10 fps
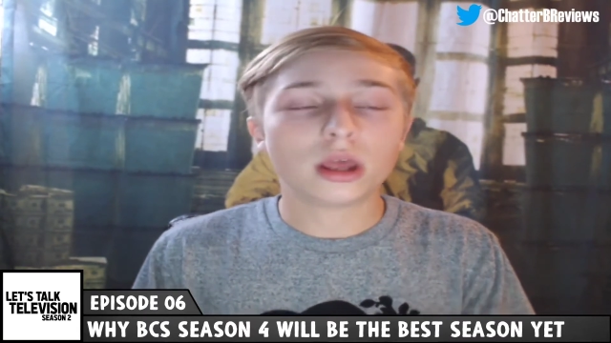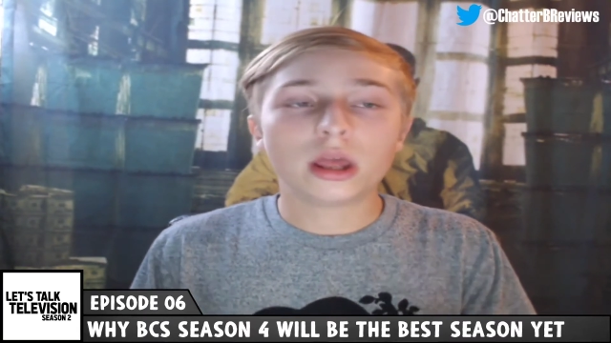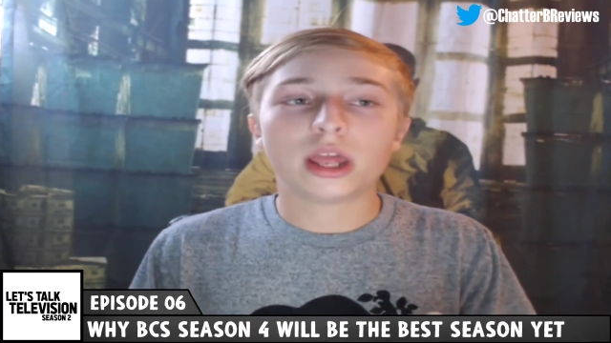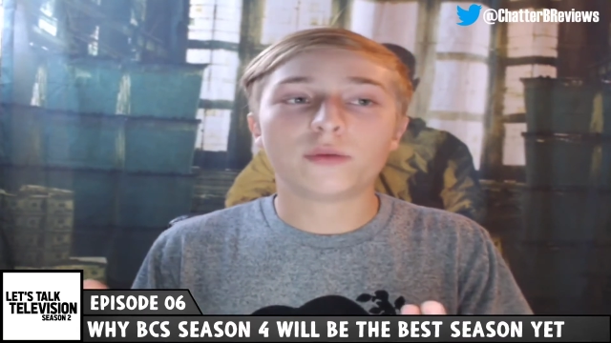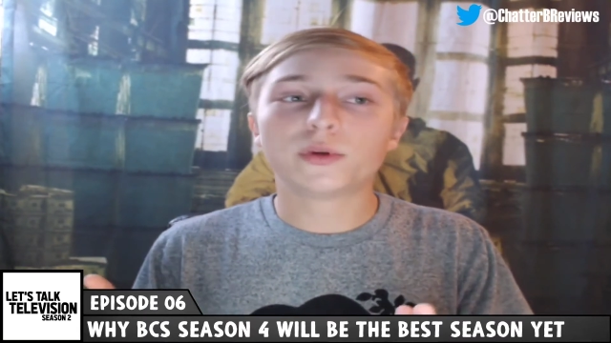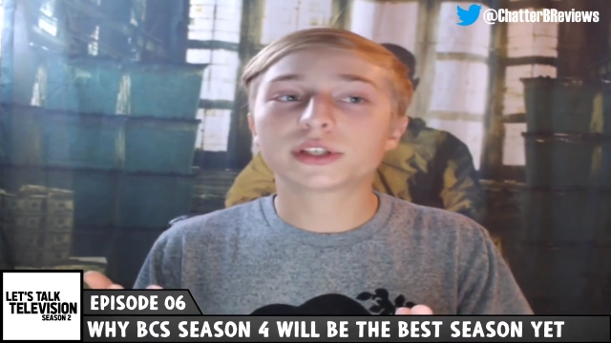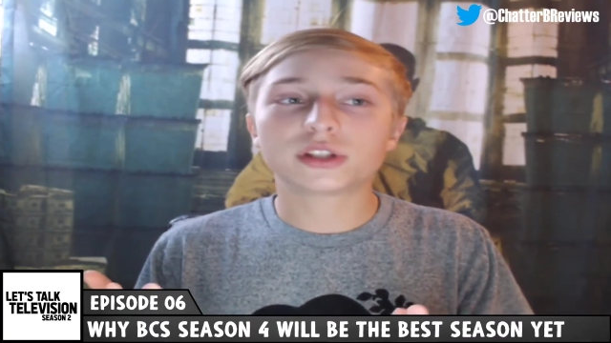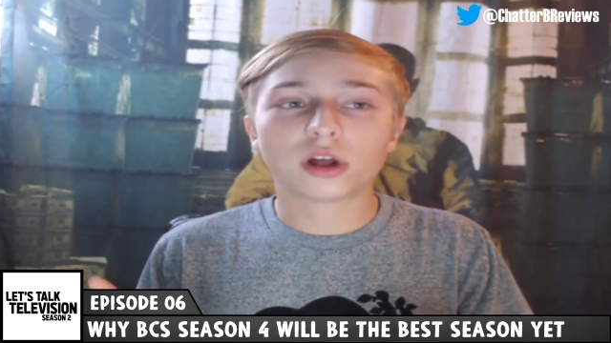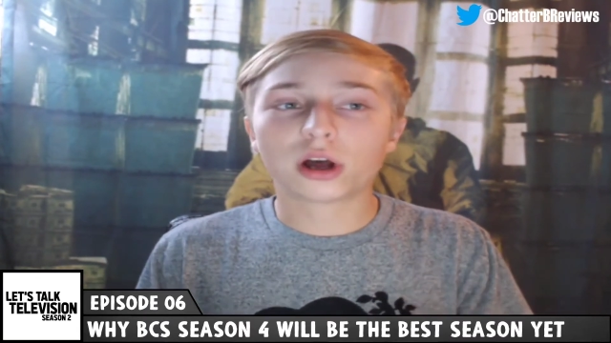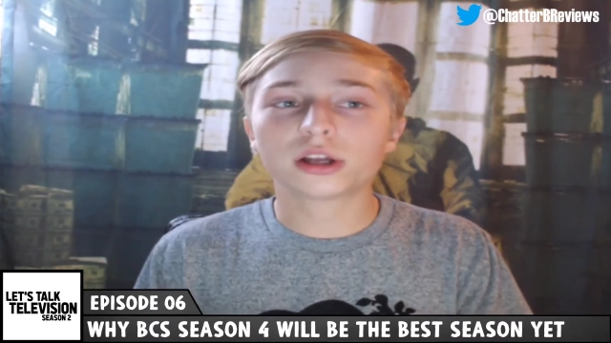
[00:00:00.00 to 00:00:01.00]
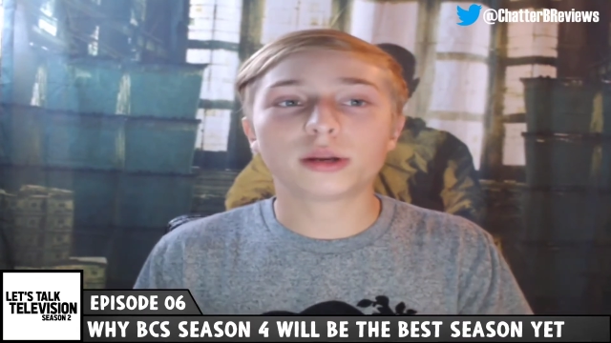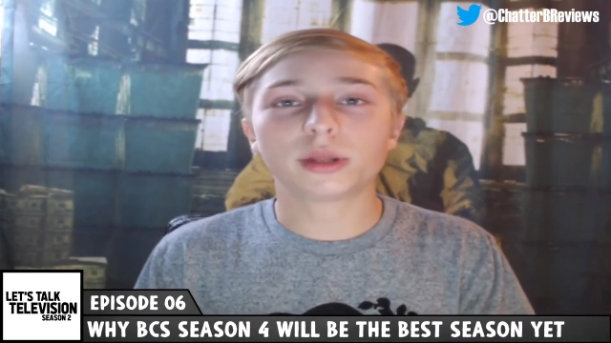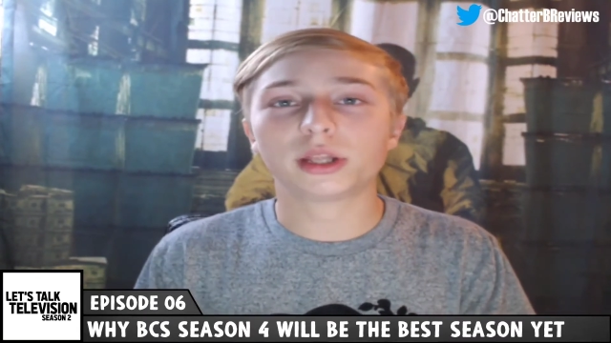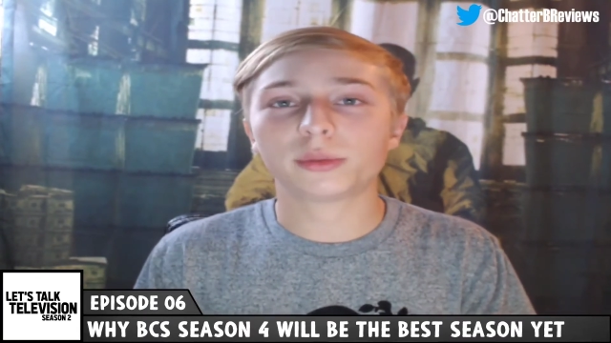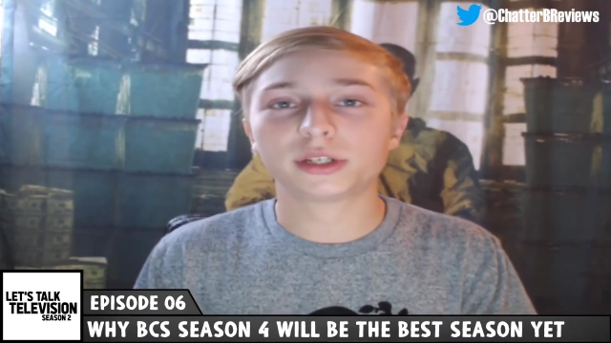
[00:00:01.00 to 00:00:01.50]
if it's not going to be
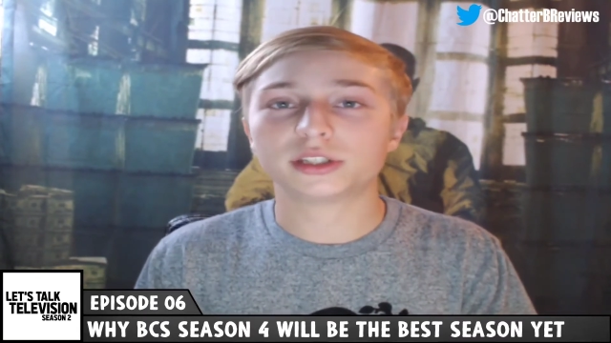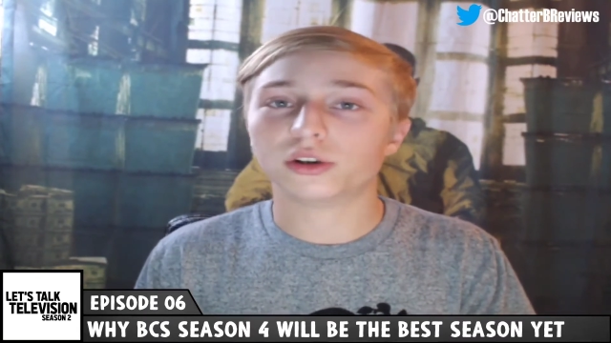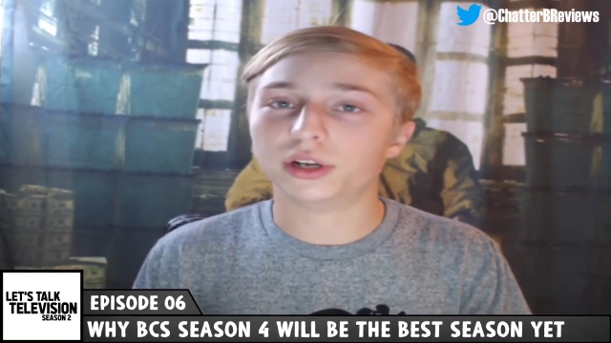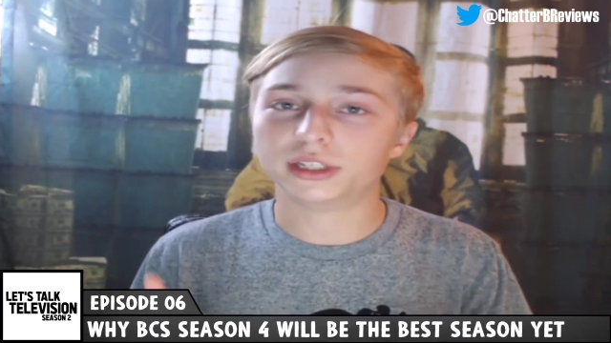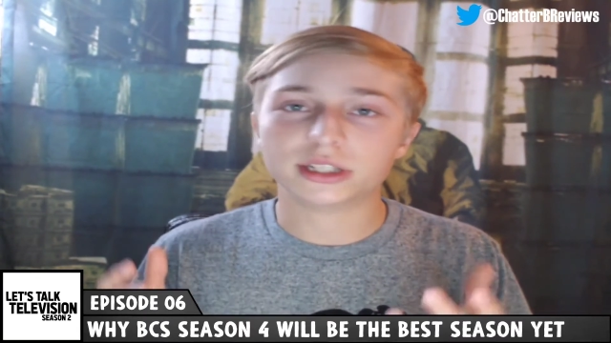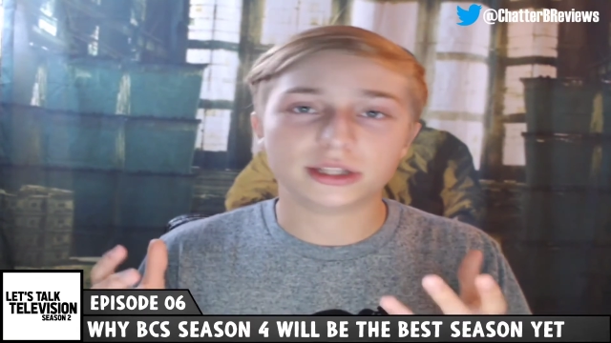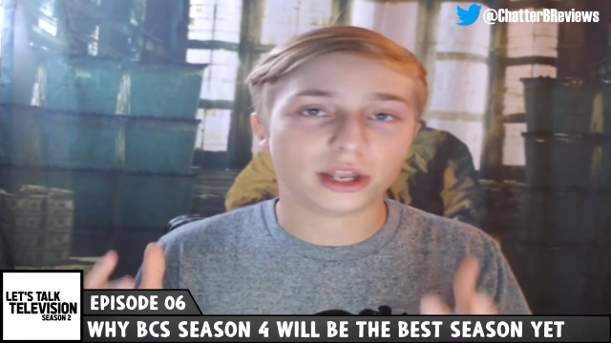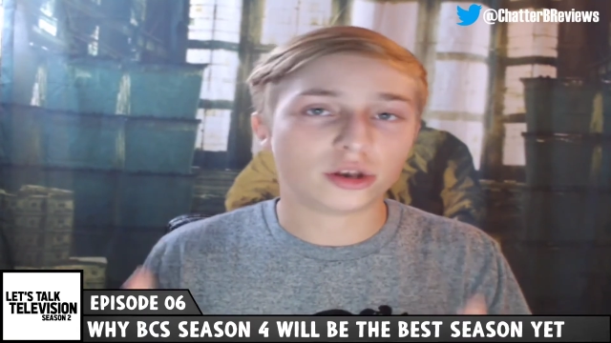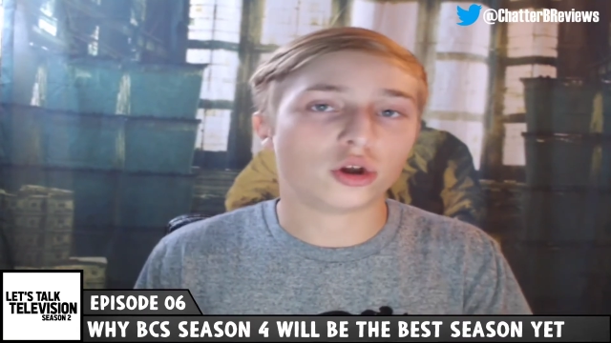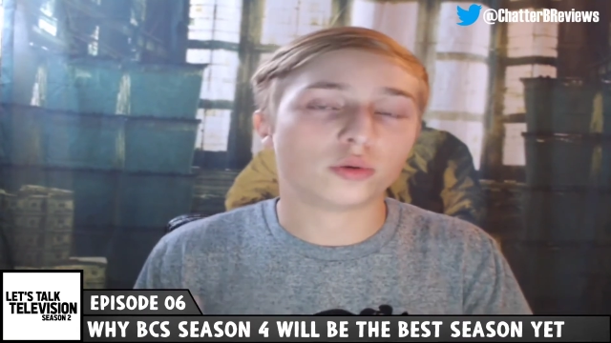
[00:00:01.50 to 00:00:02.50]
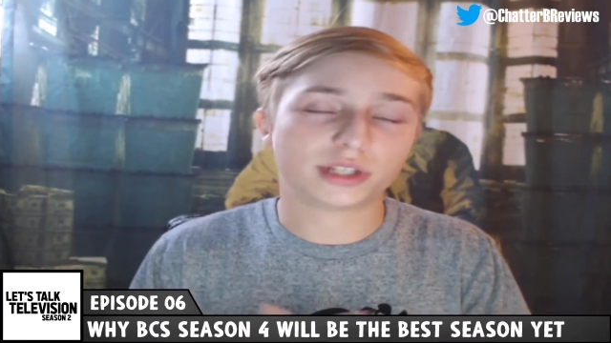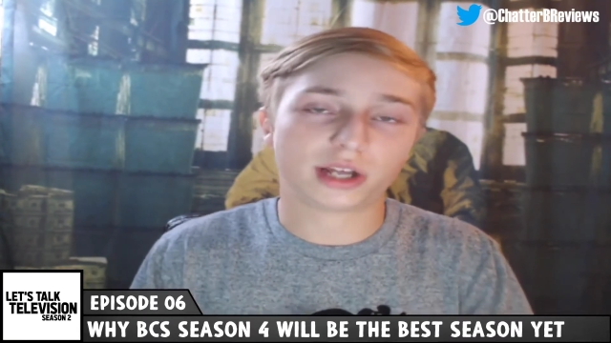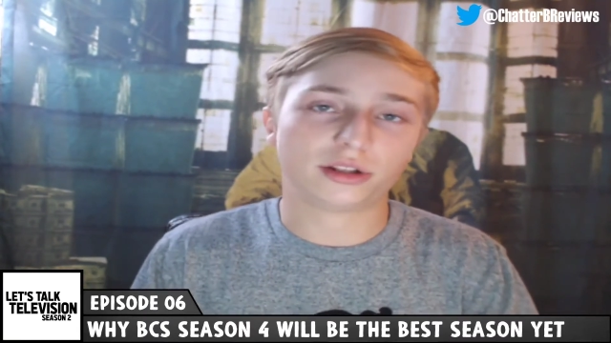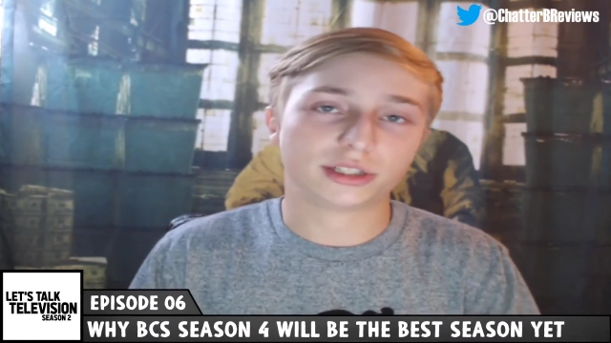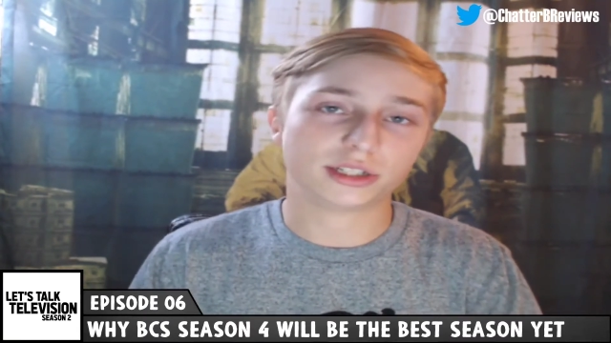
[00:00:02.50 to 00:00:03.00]
a limited series, then don't
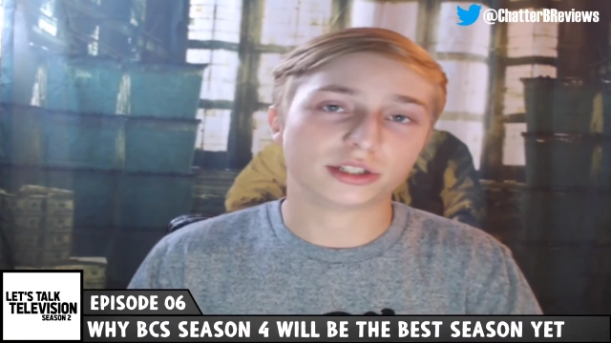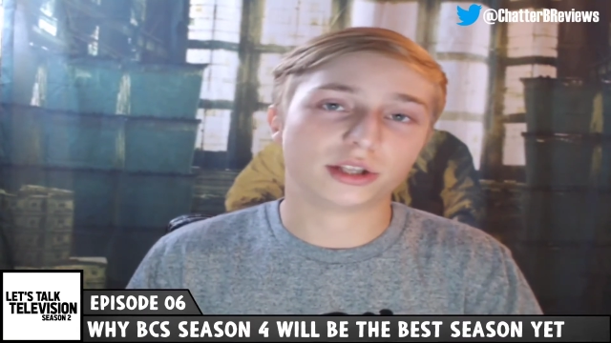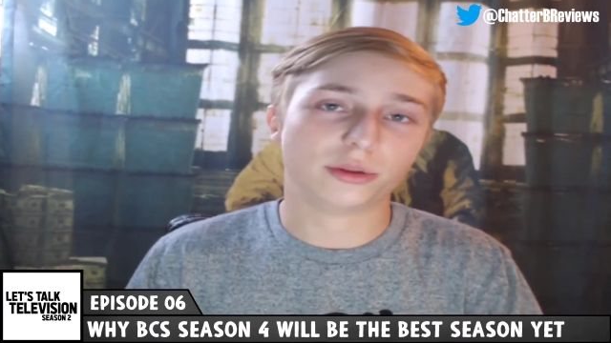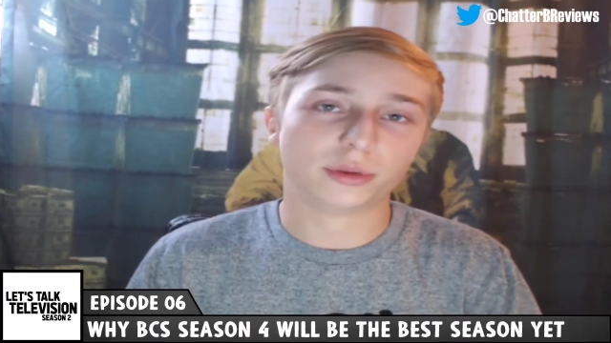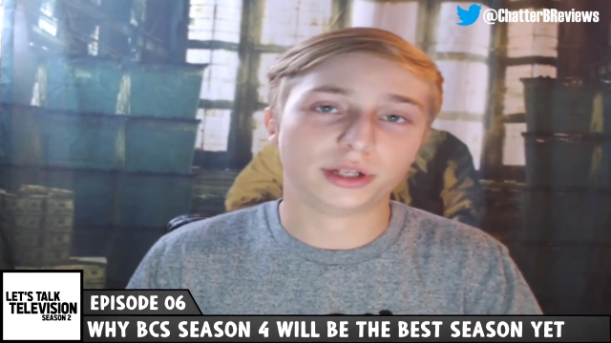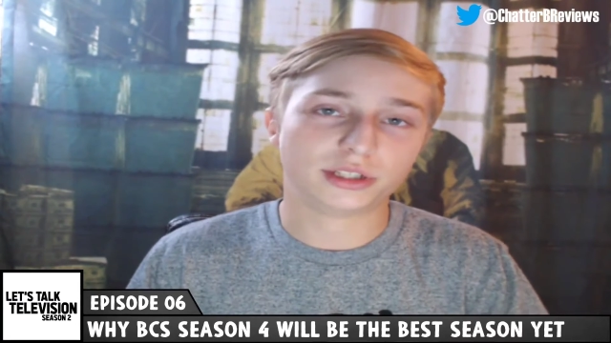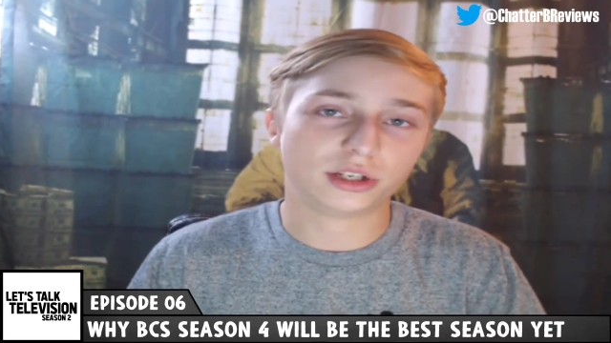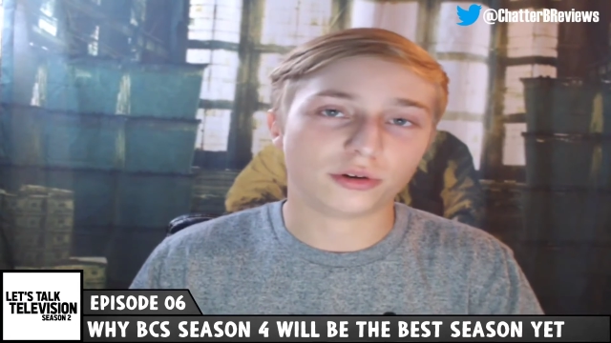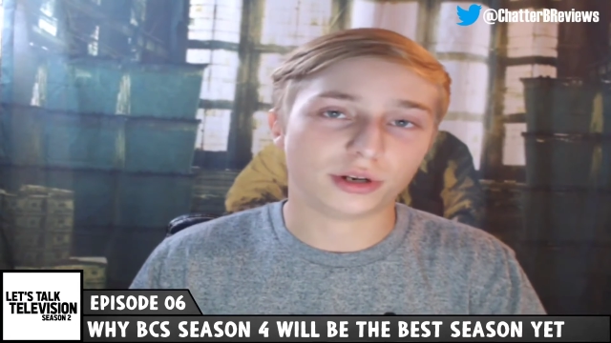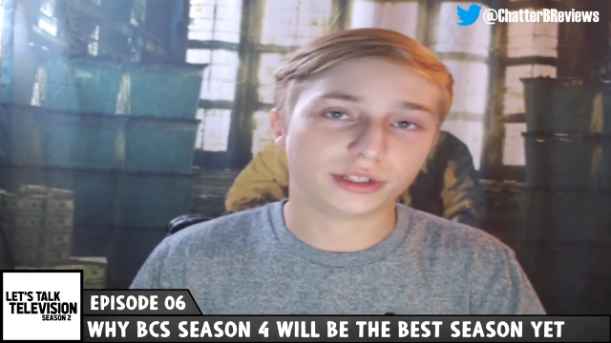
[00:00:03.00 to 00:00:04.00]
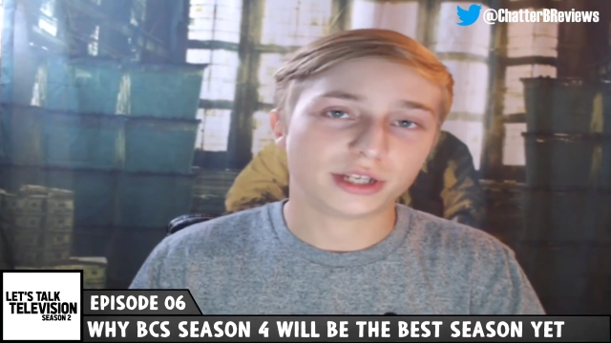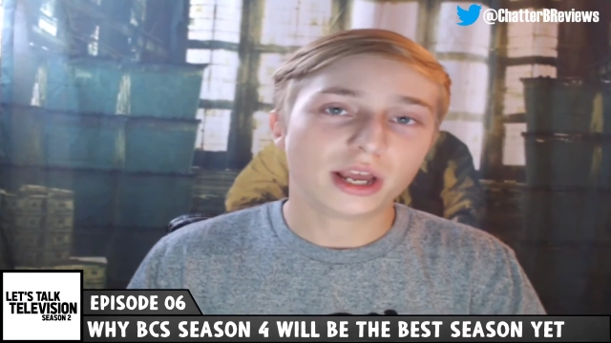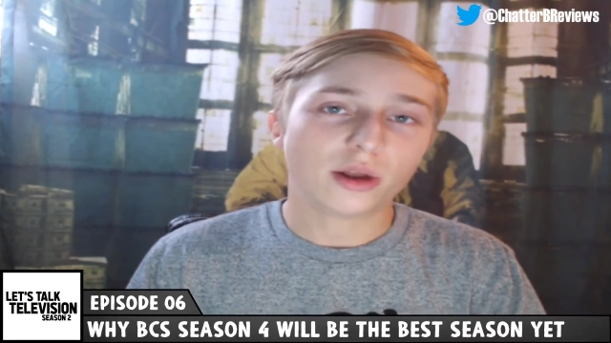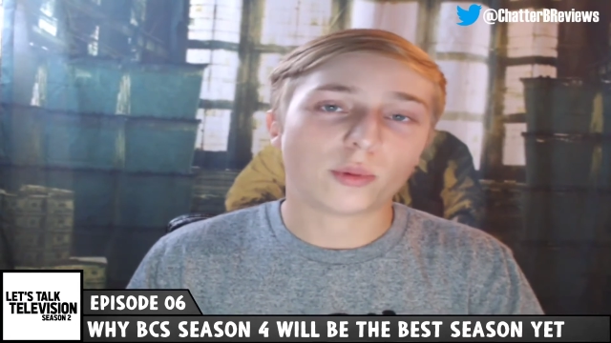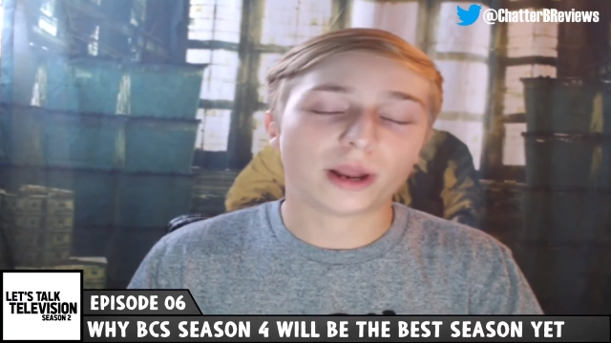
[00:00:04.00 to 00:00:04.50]
tell us it's a limited series,
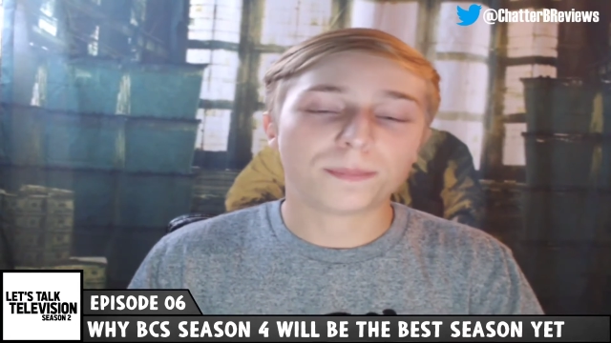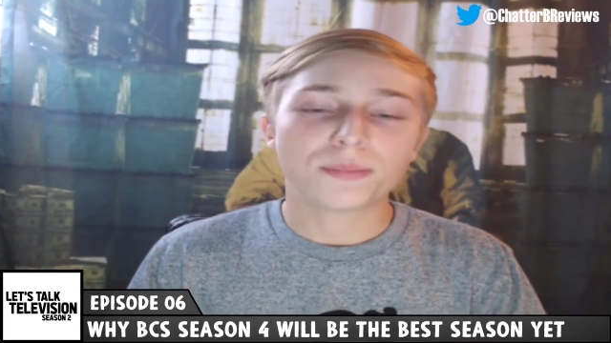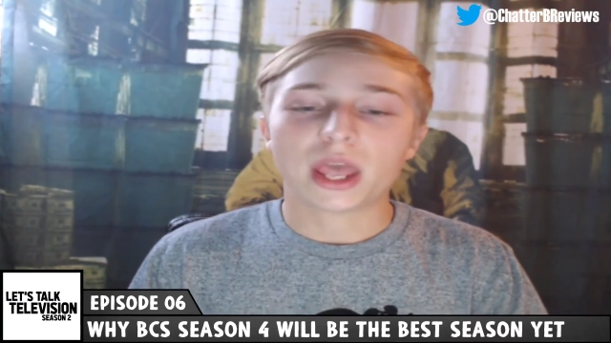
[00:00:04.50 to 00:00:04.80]
right?